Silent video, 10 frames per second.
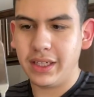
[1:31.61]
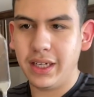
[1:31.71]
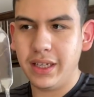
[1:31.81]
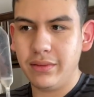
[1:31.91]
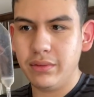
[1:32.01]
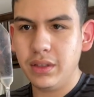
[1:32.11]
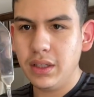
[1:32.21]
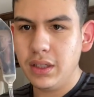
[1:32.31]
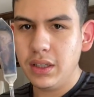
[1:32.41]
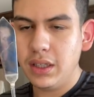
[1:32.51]
And
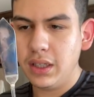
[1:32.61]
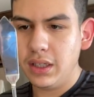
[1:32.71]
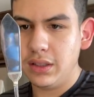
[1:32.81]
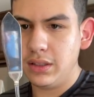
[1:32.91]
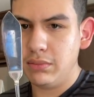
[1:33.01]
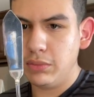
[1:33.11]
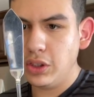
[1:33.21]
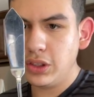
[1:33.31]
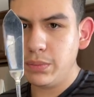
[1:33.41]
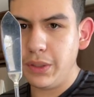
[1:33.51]

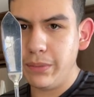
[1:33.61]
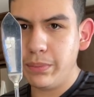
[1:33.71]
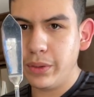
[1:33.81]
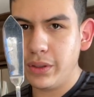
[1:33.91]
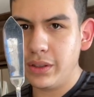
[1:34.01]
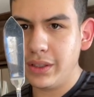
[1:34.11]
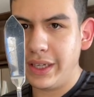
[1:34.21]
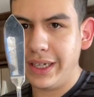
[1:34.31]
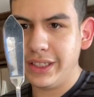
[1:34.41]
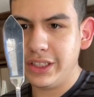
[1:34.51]
most people
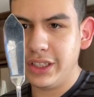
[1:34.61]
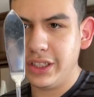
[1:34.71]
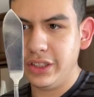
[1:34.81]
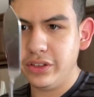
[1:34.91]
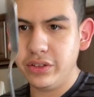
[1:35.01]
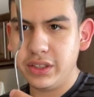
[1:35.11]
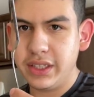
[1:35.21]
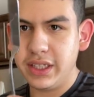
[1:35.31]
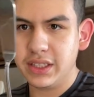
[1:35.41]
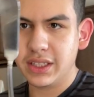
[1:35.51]
like to use
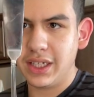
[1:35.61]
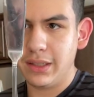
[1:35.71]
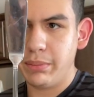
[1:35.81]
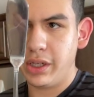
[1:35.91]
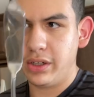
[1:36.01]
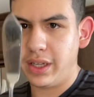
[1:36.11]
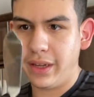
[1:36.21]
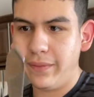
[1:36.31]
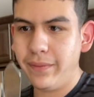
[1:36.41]
this kind of butter knife.